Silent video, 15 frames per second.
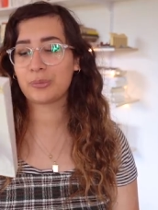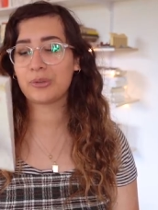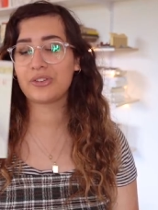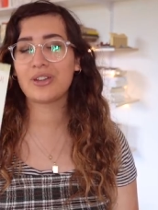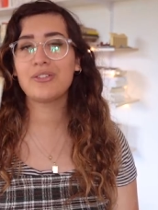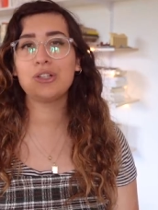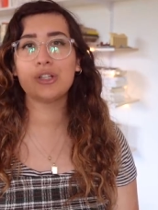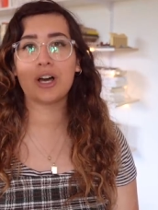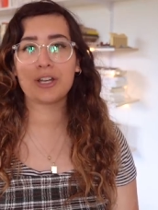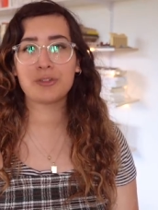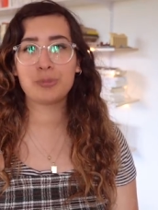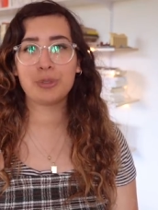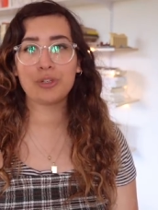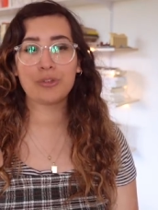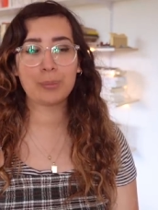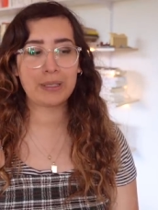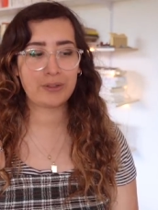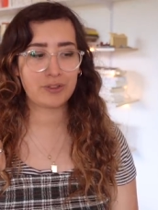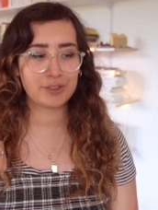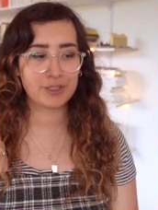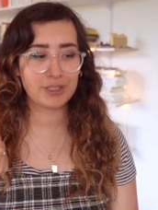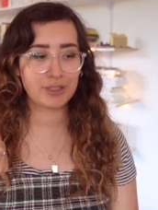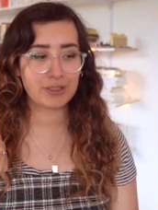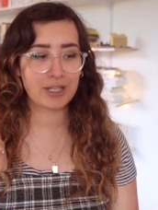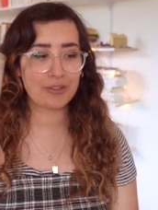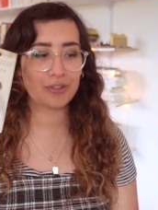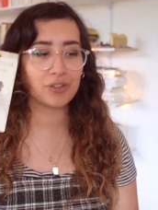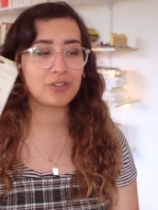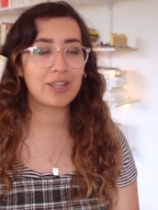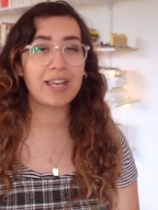because I have a lot of books by Signet
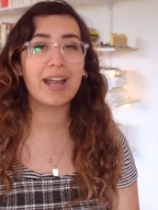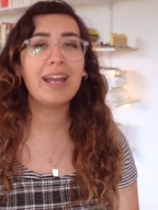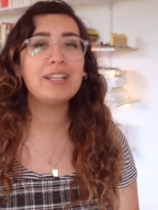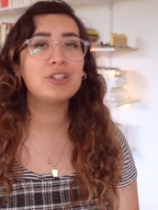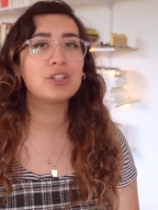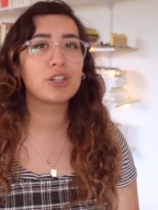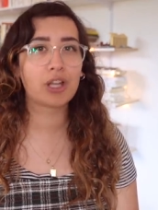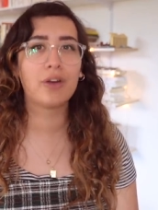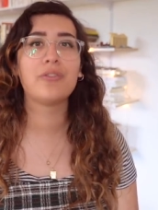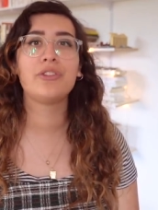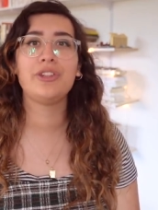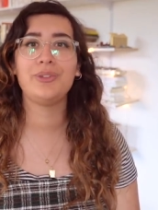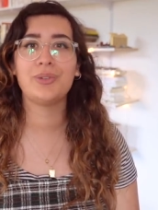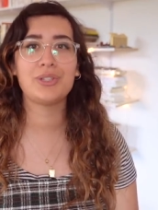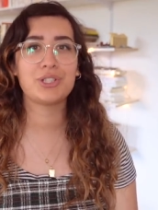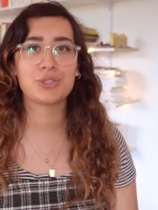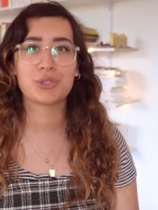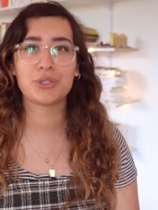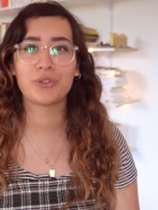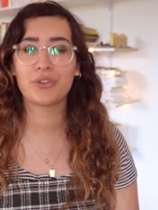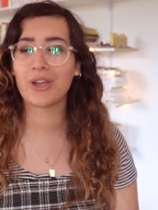Classics, and I love these editions.